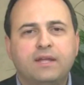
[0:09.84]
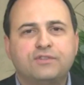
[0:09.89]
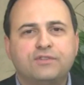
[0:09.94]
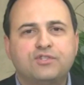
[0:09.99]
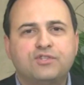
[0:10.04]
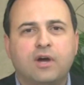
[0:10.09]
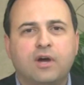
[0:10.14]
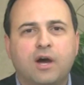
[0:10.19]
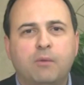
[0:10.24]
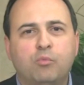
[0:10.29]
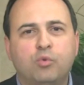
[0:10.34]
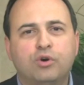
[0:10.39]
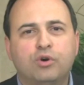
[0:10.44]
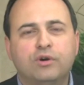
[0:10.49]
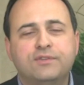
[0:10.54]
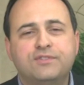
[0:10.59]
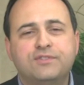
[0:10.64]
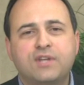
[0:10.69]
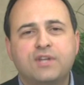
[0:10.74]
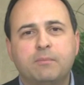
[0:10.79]
it's Tom
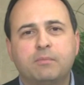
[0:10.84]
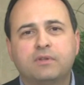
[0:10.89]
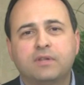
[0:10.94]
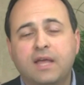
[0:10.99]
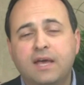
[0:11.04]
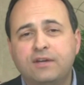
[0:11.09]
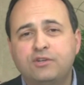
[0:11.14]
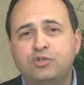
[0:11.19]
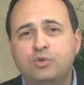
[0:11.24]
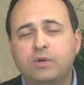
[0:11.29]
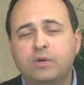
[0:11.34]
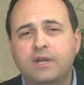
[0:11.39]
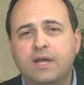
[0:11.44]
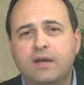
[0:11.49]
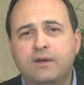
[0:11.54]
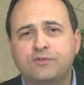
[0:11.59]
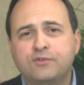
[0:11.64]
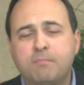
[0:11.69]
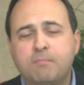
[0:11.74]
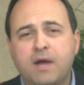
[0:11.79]
Woods, and I'm glad to
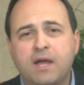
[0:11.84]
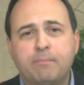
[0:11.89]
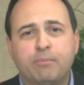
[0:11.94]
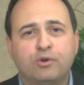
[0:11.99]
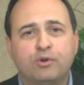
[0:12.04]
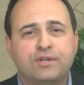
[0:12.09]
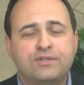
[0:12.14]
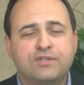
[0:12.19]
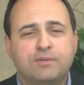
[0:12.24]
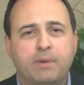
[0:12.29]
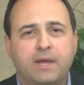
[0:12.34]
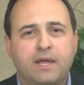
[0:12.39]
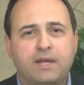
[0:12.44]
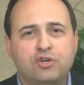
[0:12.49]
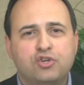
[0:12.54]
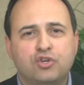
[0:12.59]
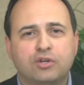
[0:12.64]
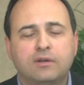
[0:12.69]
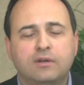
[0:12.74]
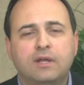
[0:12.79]
announce my
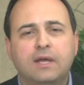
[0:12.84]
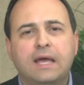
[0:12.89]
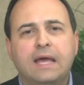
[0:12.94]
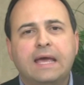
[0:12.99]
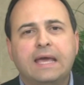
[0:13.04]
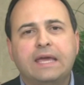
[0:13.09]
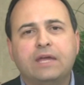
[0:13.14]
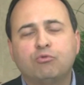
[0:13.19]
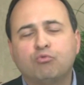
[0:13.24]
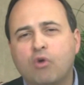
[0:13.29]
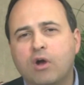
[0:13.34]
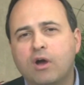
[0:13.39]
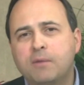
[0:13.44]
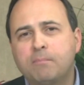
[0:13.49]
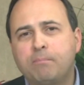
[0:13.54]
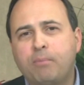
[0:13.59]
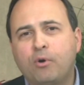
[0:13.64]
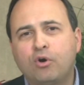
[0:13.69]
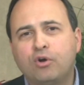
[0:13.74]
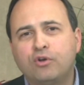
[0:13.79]
participation in
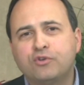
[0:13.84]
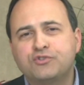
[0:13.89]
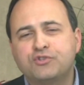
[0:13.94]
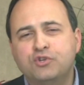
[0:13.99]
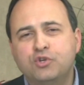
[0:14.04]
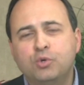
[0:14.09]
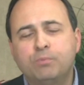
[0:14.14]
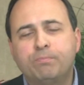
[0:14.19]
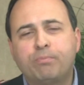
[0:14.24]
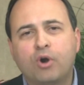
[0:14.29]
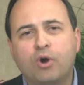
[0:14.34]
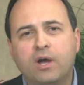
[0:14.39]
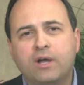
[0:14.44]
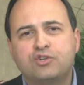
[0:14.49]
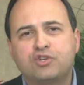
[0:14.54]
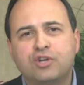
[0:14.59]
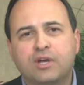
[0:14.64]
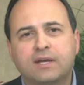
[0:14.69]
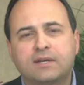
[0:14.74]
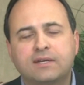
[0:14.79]
Ron Paul's new
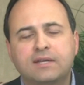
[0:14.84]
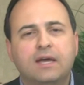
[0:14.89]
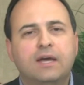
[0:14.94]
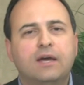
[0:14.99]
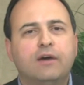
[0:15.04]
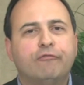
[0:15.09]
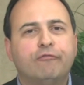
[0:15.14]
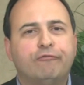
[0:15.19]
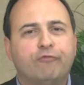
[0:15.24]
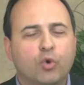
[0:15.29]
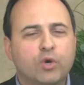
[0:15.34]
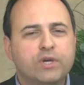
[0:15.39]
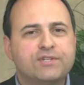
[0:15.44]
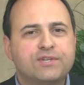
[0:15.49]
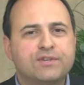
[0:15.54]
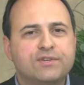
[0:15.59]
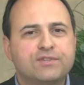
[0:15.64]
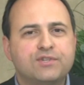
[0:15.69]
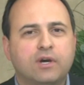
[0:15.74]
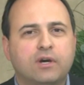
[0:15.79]
project,
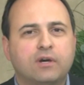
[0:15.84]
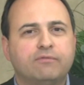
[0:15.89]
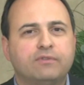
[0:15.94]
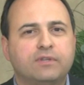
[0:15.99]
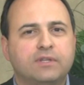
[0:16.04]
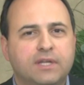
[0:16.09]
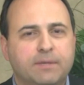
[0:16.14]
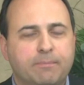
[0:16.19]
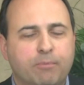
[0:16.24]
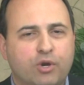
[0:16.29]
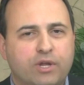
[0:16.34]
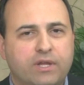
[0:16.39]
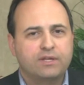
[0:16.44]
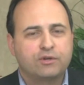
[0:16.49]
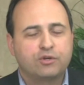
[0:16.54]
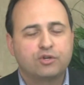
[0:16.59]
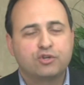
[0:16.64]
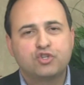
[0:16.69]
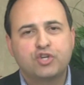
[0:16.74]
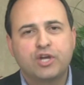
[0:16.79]
Voices of Liberty.
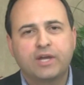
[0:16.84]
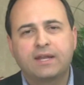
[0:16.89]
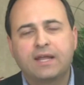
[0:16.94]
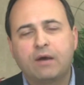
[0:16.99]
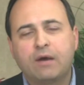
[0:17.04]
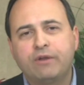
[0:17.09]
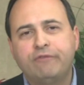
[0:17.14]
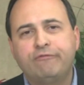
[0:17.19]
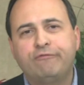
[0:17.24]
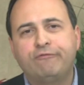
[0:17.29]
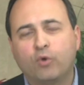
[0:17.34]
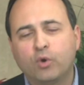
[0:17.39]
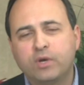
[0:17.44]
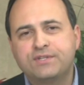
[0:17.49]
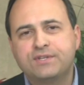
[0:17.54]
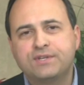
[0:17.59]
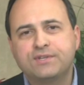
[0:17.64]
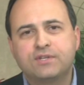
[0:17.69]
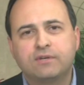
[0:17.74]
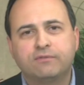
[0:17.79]
You can check it out at
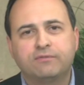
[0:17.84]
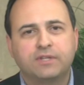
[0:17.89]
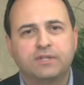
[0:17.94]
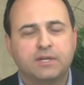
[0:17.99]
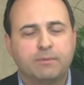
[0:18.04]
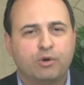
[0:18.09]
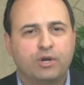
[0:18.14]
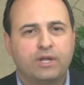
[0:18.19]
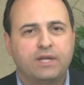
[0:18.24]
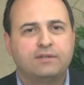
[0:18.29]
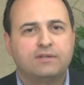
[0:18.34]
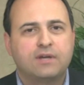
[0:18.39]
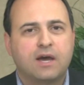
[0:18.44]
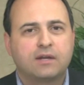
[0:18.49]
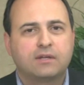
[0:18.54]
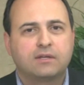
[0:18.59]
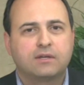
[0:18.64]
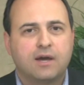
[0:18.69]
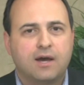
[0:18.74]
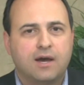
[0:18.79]

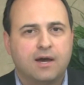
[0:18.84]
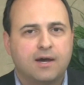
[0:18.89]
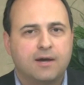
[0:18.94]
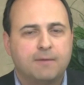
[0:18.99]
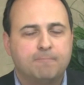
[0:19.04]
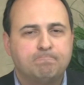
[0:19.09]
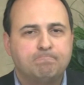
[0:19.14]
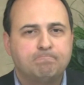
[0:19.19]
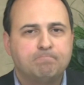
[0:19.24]
voicesofliberty.com.